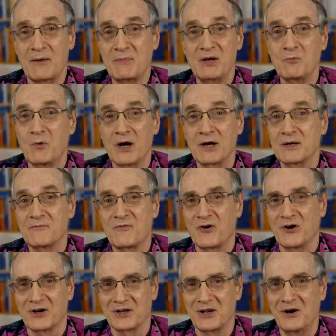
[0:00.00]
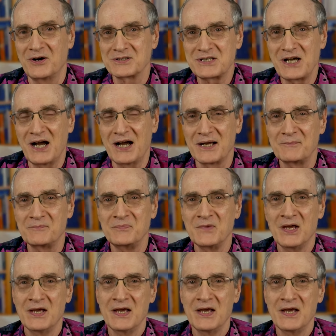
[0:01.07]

I've been wearing them for a long time.